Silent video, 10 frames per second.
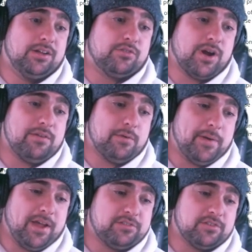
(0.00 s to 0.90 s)
Driver,
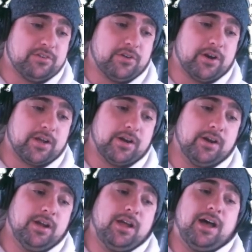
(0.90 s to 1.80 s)
passenger, and turret
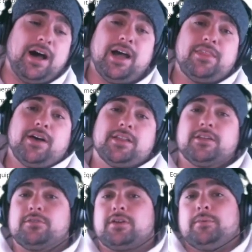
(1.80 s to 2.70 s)
gunner. I thought
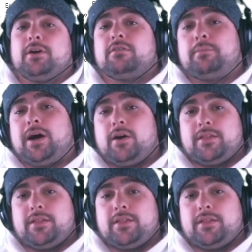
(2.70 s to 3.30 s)
this was going to be overpowered.